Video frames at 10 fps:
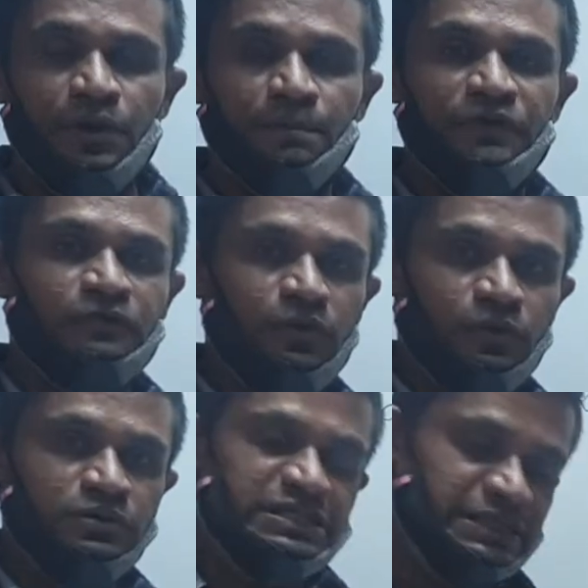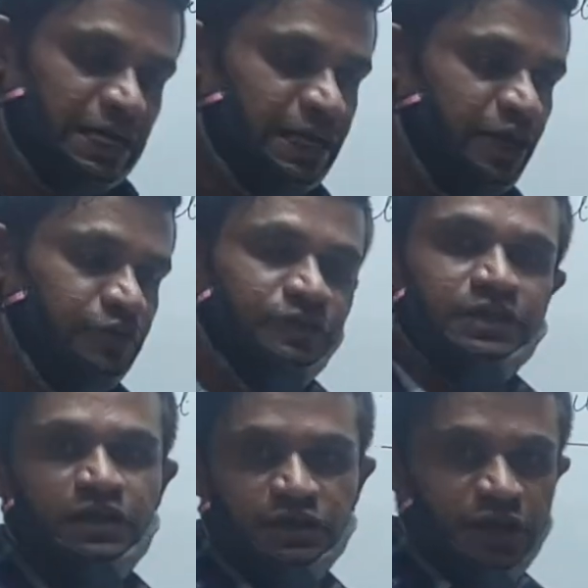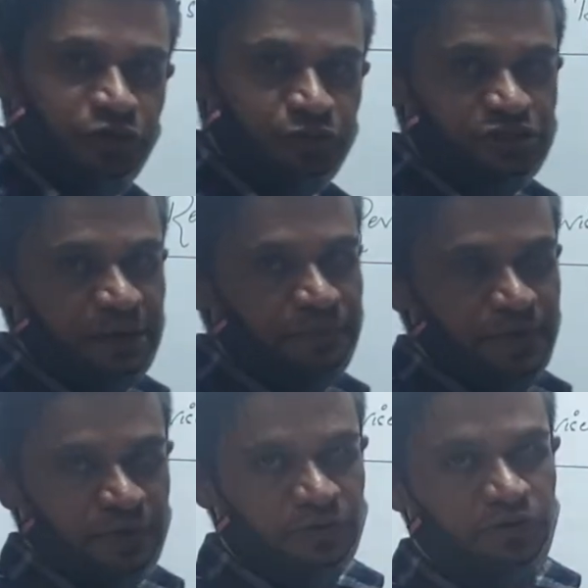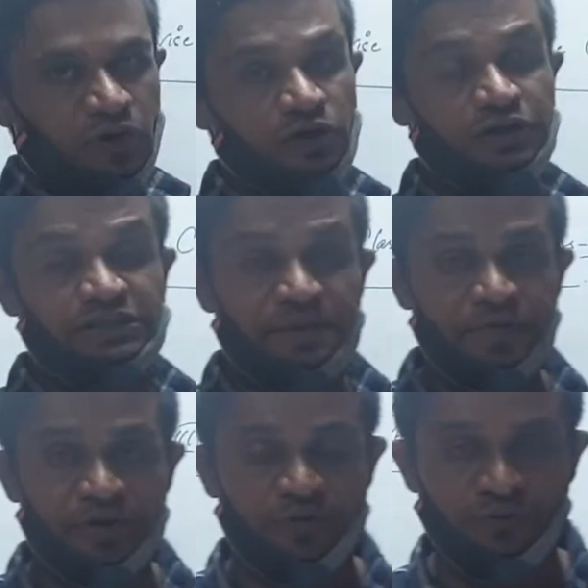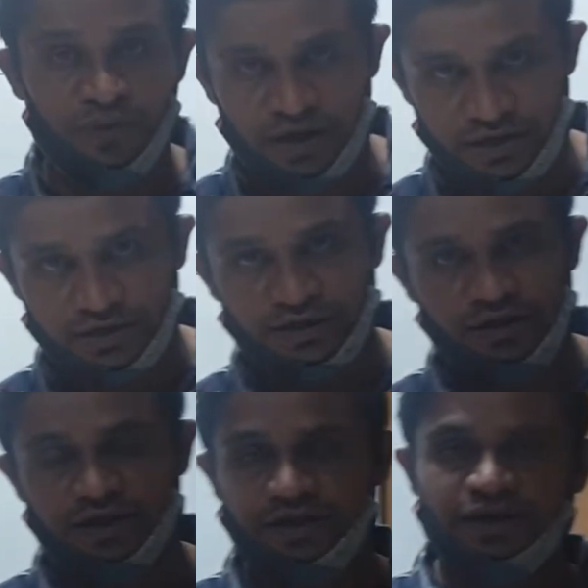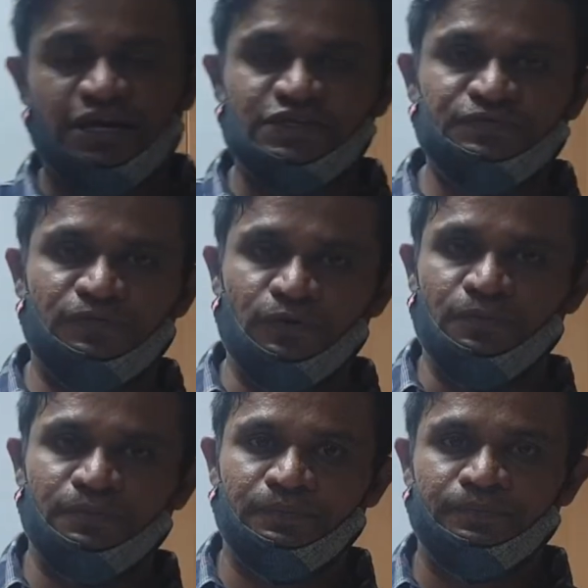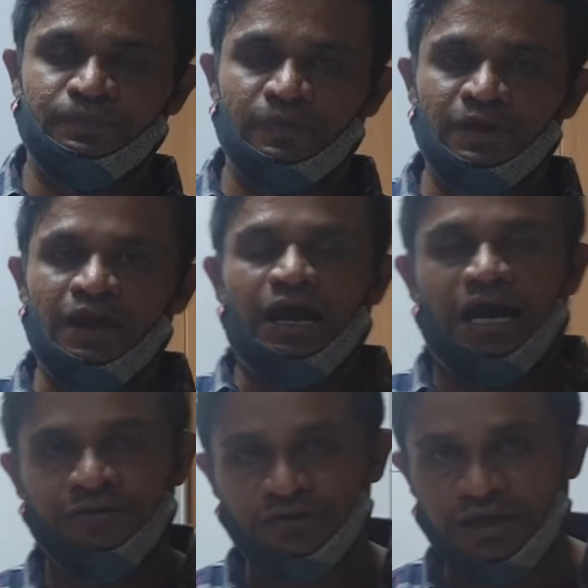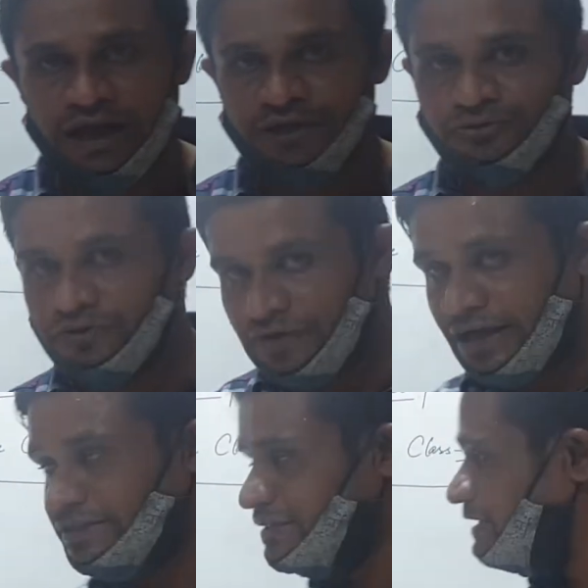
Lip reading: Before starting it with the new chapter or the chapter number 1 in class 4, I would like to revise